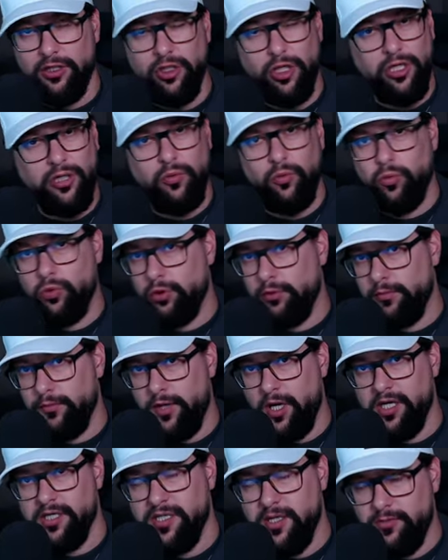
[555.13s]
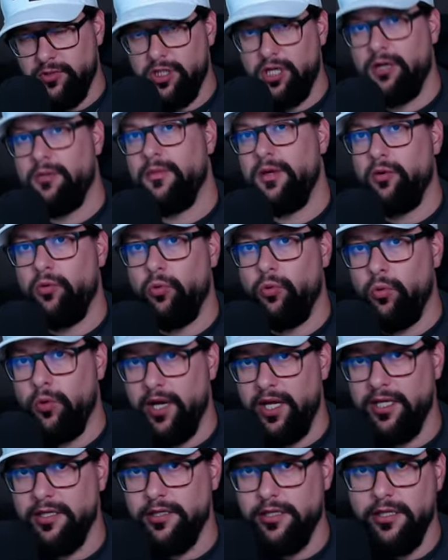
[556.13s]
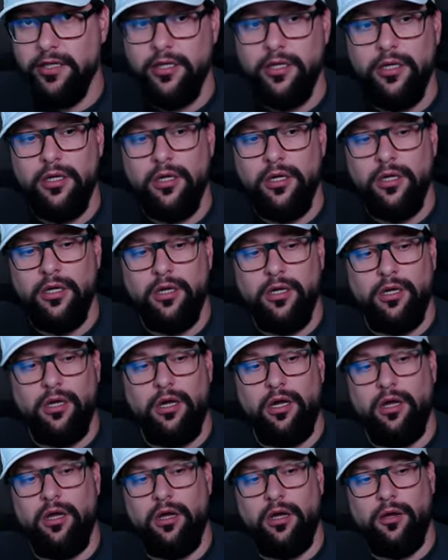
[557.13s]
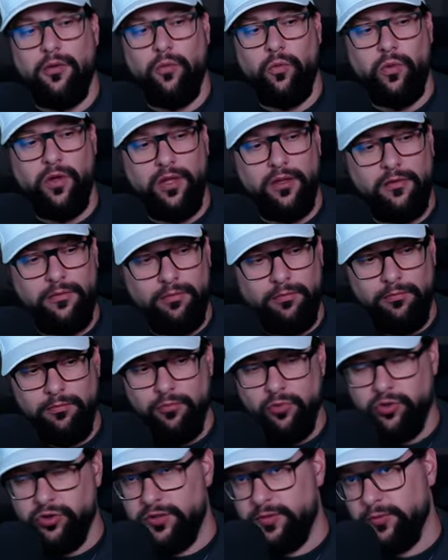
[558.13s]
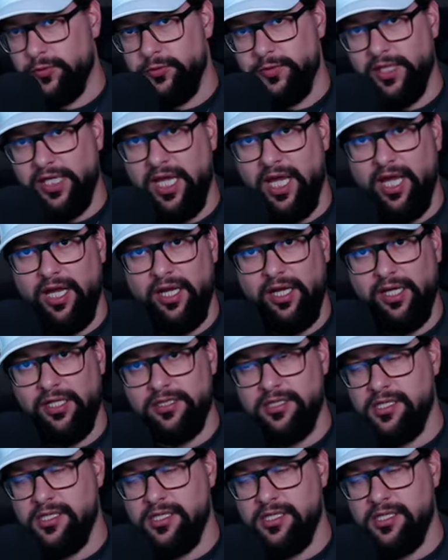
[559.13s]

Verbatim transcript: not a world boss. I'm talking about raid. Uh, with multiple mechanics